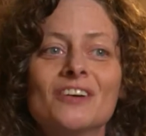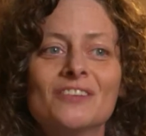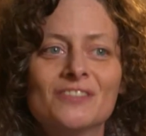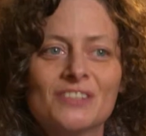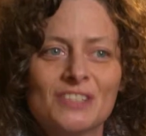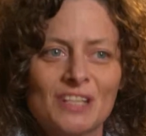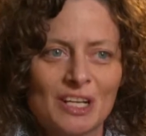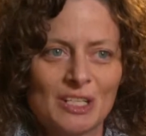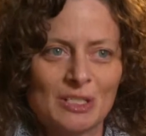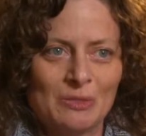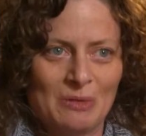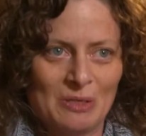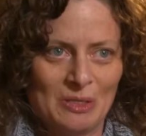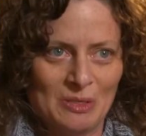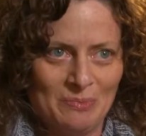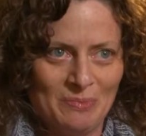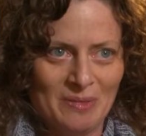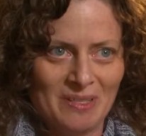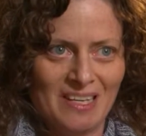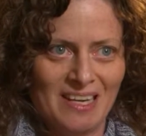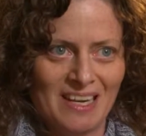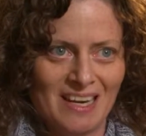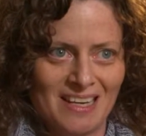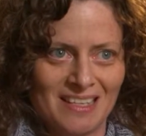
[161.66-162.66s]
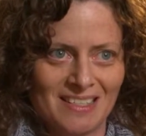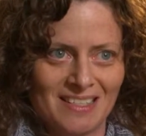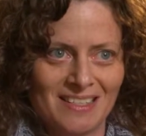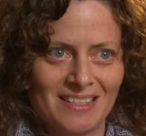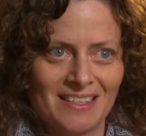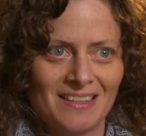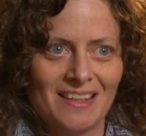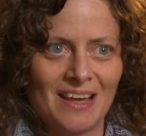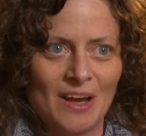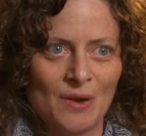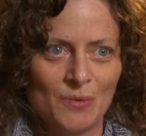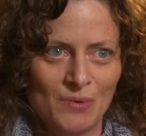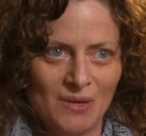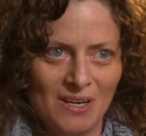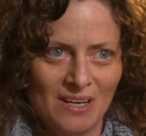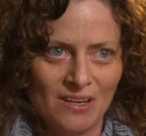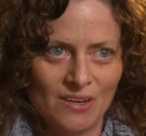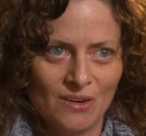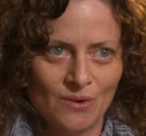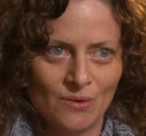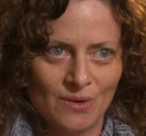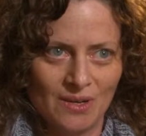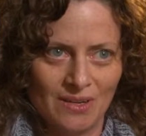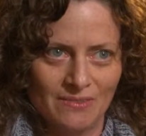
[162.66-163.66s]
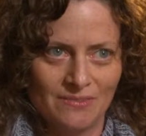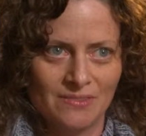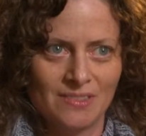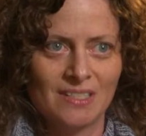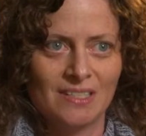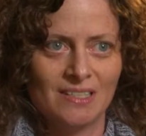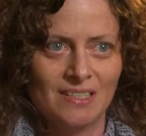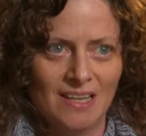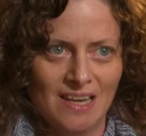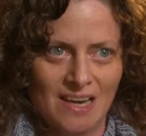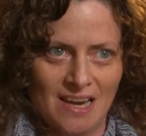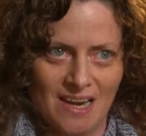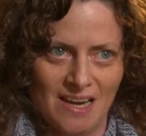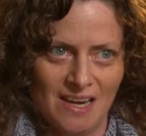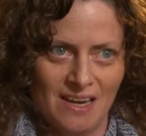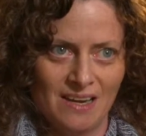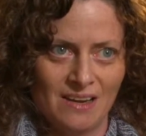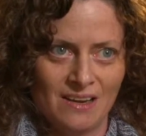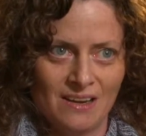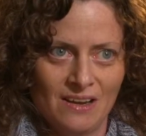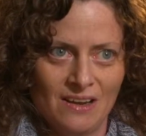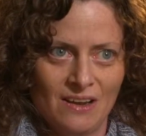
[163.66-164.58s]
of Shakespeare's plays that we know of today